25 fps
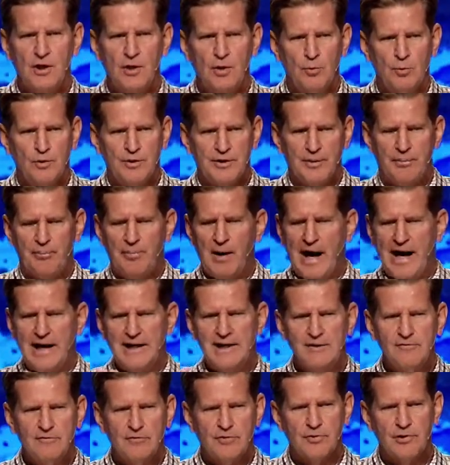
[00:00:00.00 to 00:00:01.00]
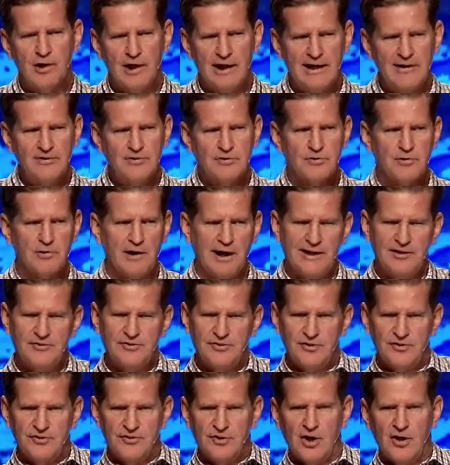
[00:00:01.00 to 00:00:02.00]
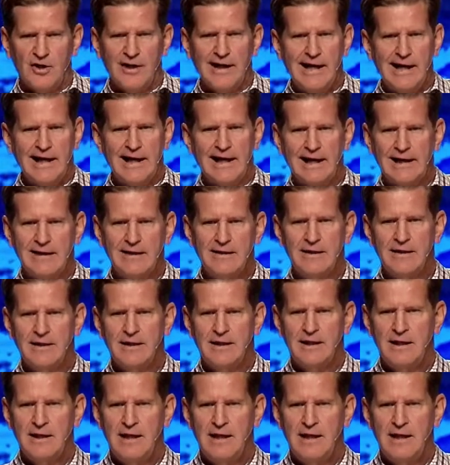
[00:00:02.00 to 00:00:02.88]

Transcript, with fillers: we're the body of Christ, Christ is our head,